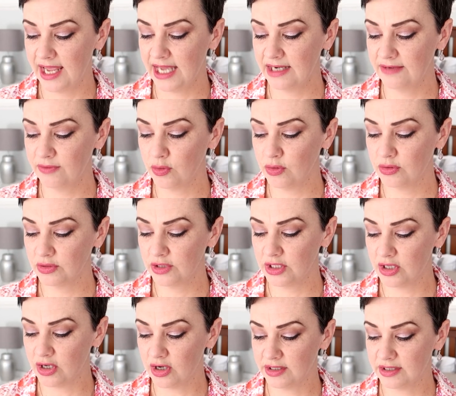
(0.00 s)
And if all the
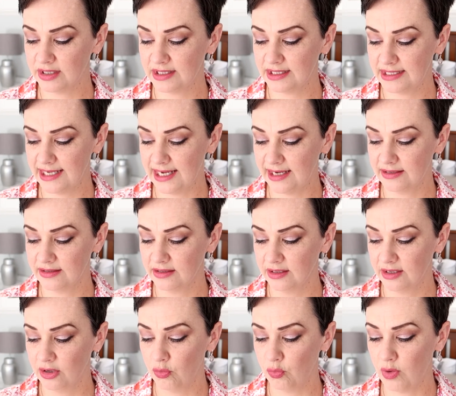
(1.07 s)
gods are dead,
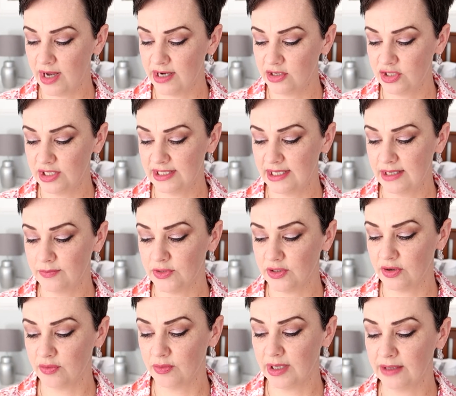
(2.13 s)
why does she seem
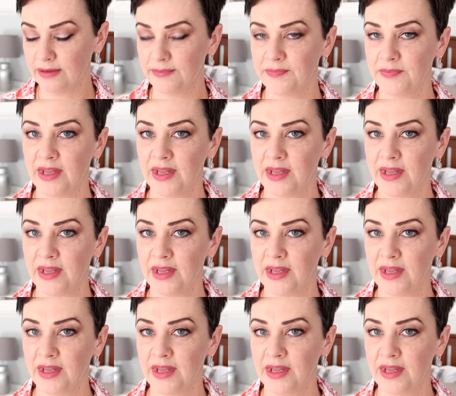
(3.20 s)
so real?